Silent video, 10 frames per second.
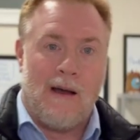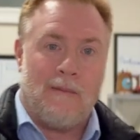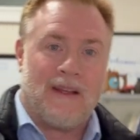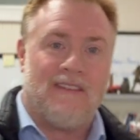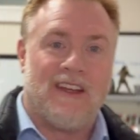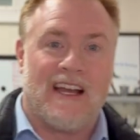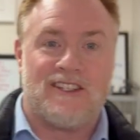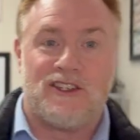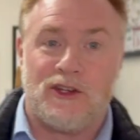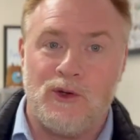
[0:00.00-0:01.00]
I'm gonna give you
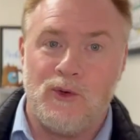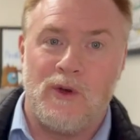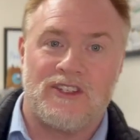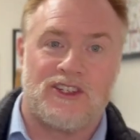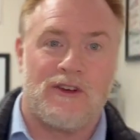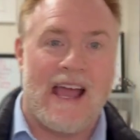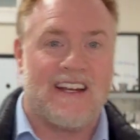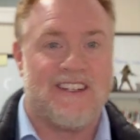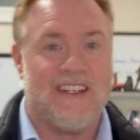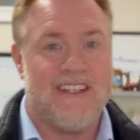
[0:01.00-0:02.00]
guys two
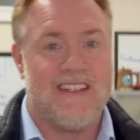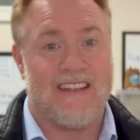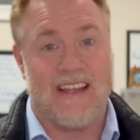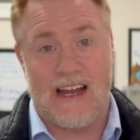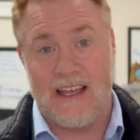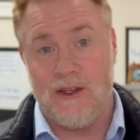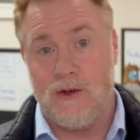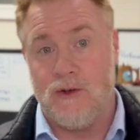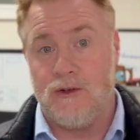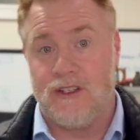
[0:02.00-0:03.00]
strategies that I
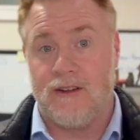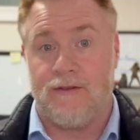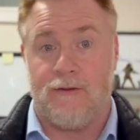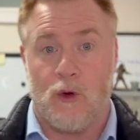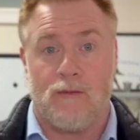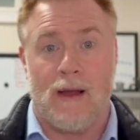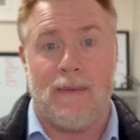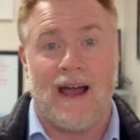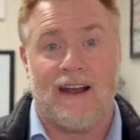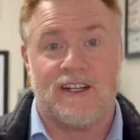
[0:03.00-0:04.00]
use for my
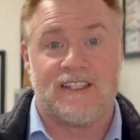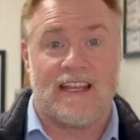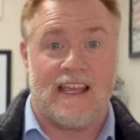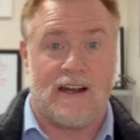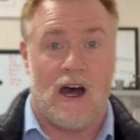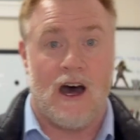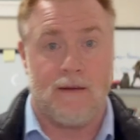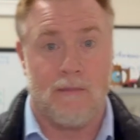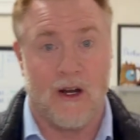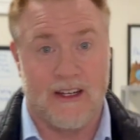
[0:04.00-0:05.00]
buyers in a
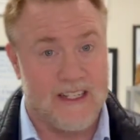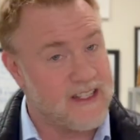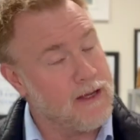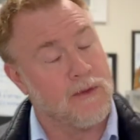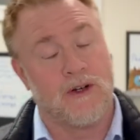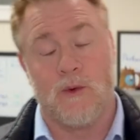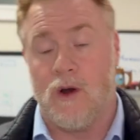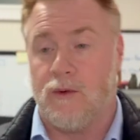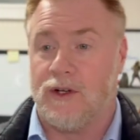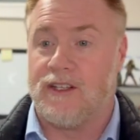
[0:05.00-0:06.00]
hot market, similar to
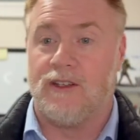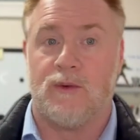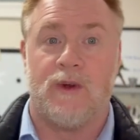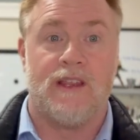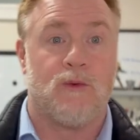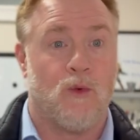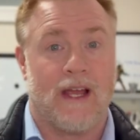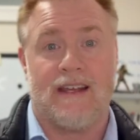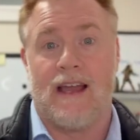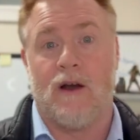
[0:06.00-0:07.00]
what we're dealing with
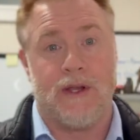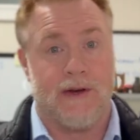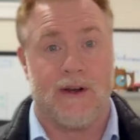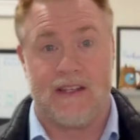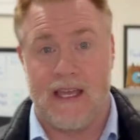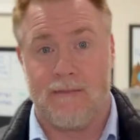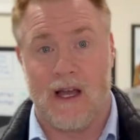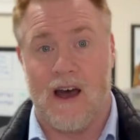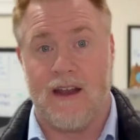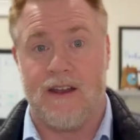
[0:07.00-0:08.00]
right now here on Cape
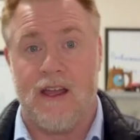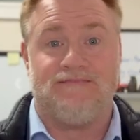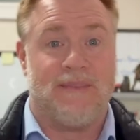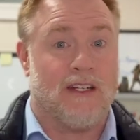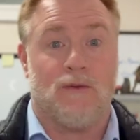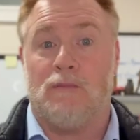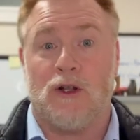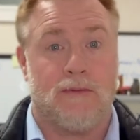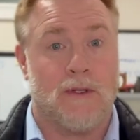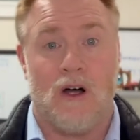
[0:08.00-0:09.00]
Cod, you know,
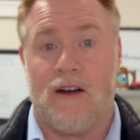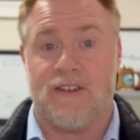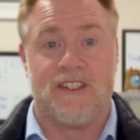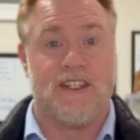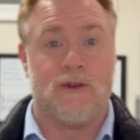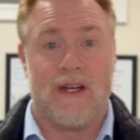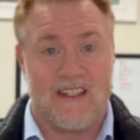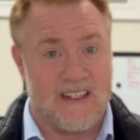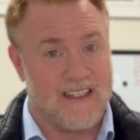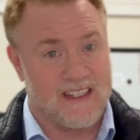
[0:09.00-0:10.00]
multiple offer
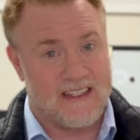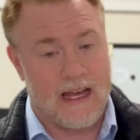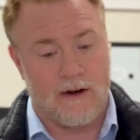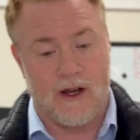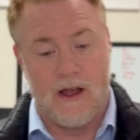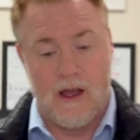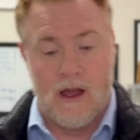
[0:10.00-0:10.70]
situations, etc.